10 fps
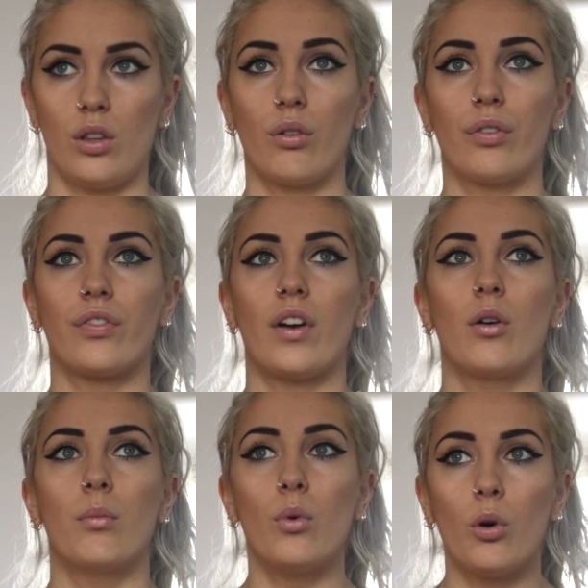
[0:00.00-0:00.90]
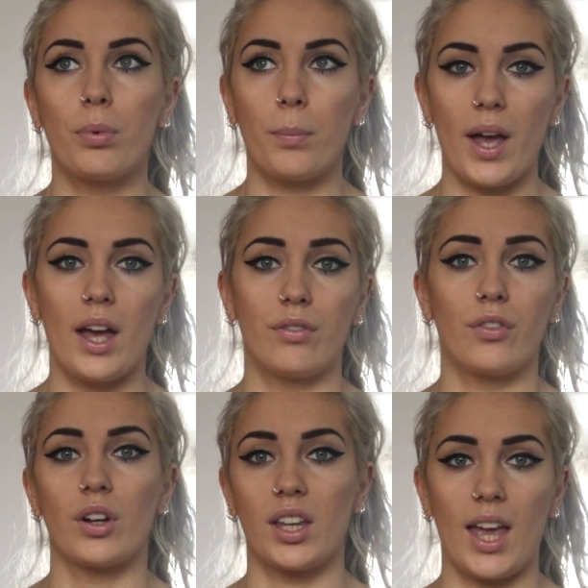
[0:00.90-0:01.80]
you'll feel more prepared
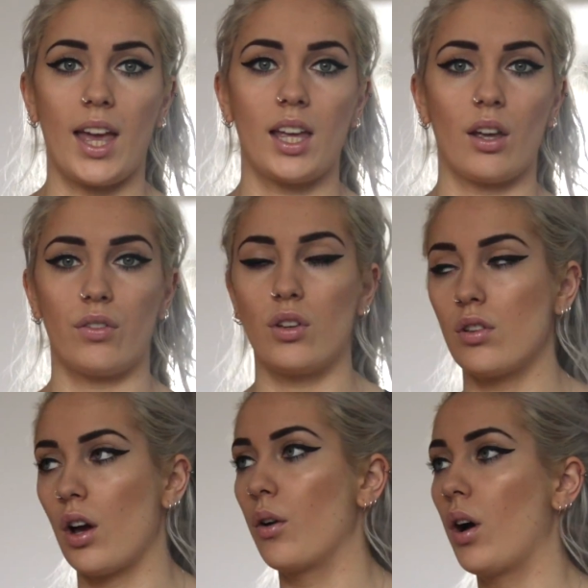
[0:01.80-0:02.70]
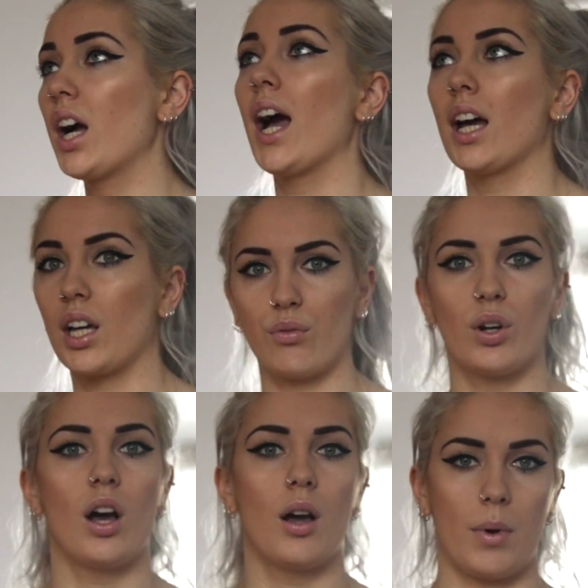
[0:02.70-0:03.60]
for a gig if you know, okay, I can
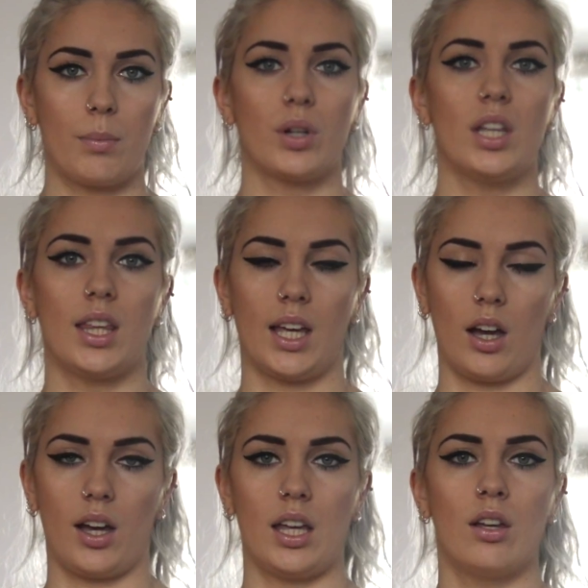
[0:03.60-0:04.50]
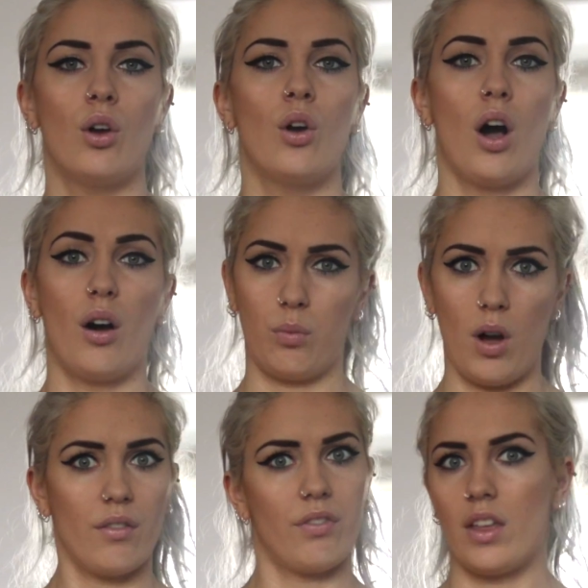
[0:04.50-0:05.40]
rely on my breathing, I've
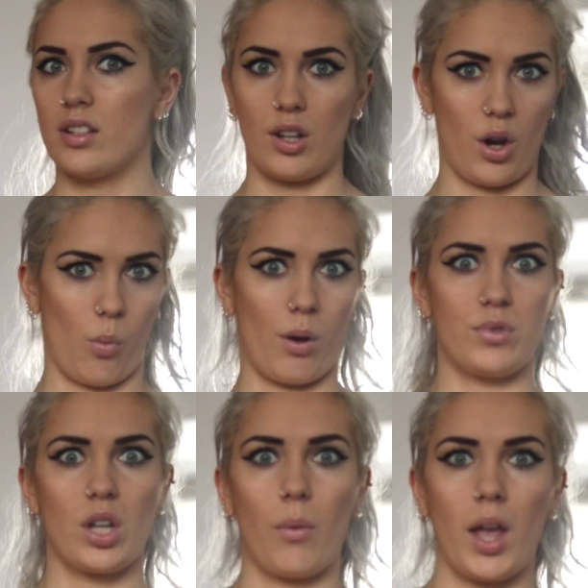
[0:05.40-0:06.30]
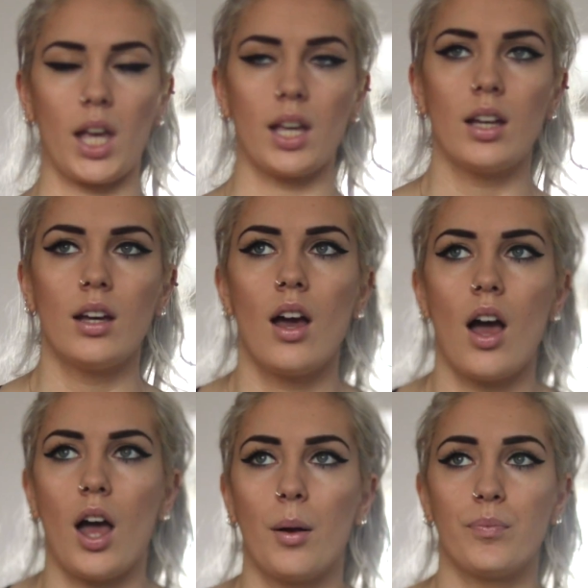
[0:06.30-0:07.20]
worked for this, I know what I'm doing.
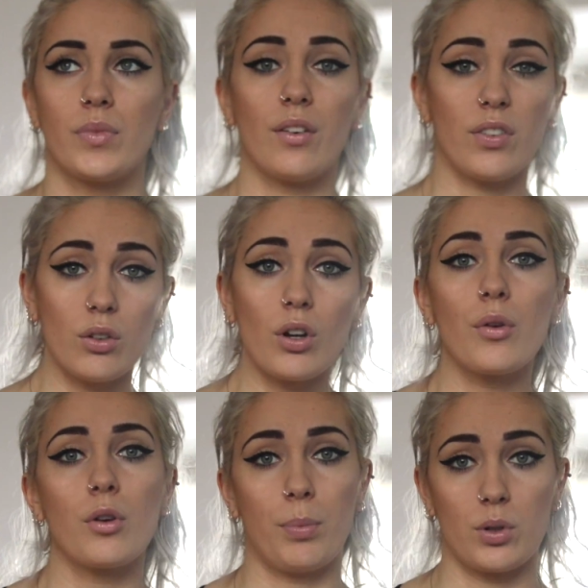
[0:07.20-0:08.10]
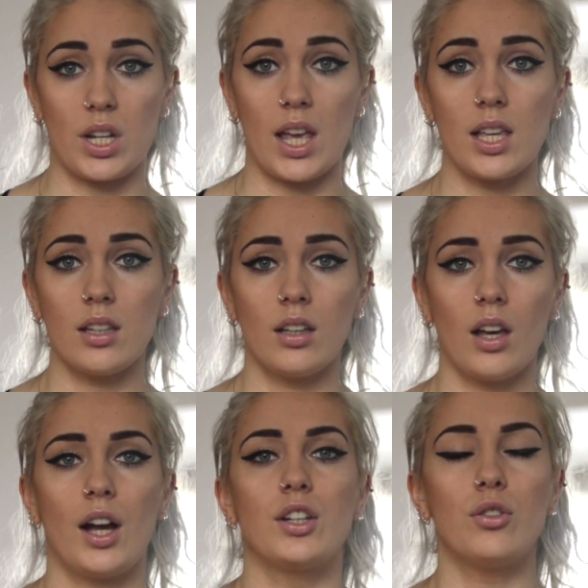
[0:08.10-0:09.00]
If you know your body
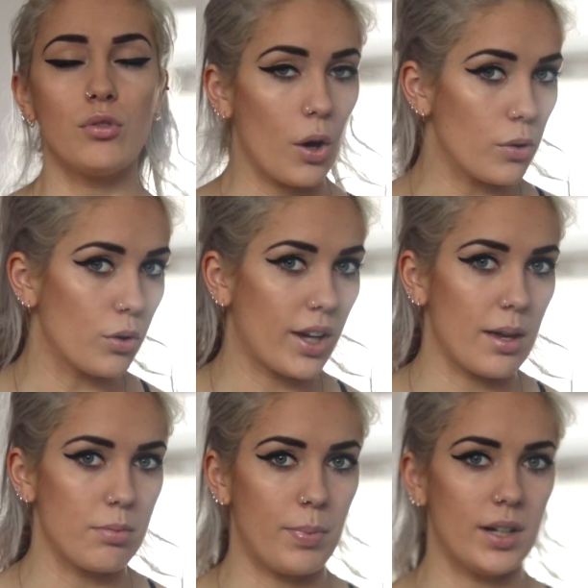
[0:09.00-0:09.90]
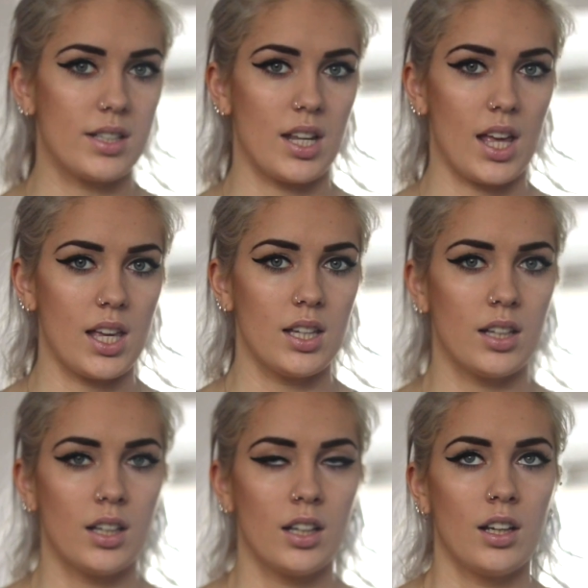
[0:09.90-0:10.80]
and you know your capability
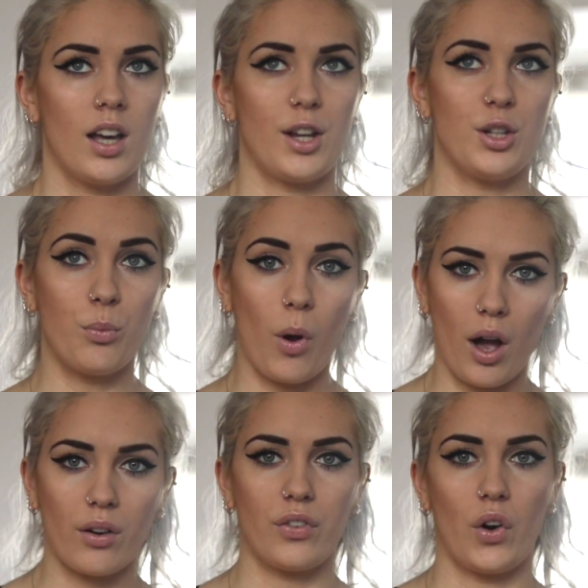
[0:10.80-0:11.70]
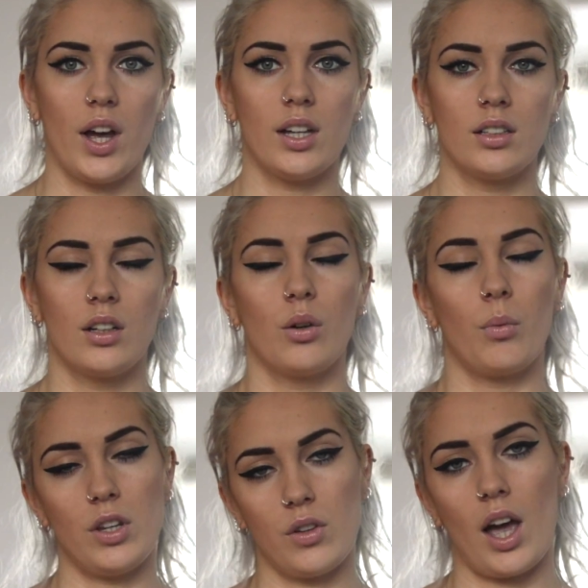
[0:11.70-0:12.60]
and you work for it,
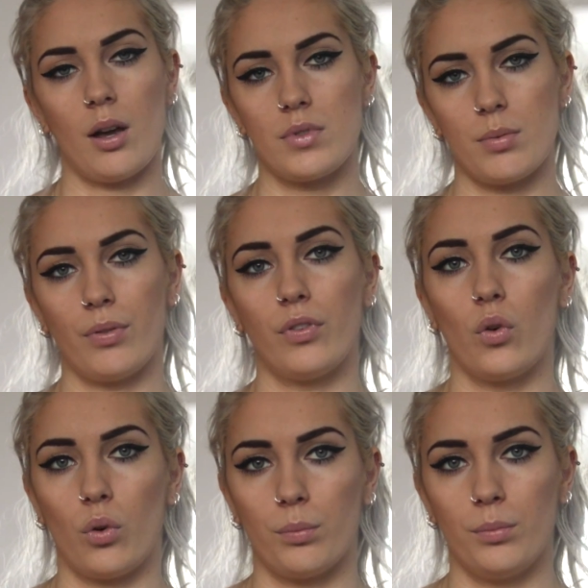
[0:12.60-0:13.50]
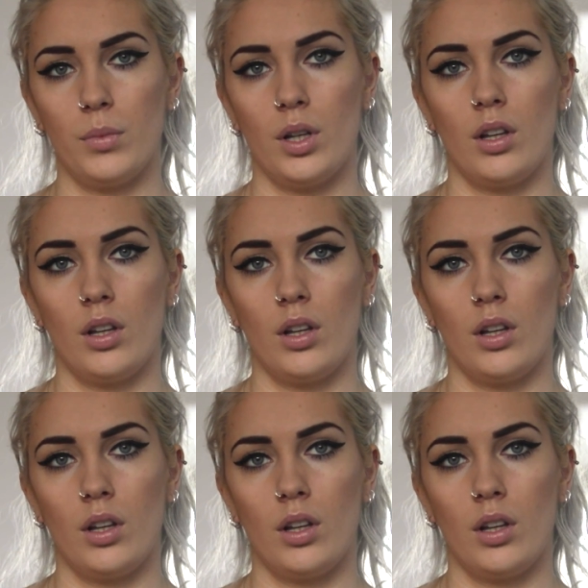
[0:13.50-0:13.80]
when you get up to perform,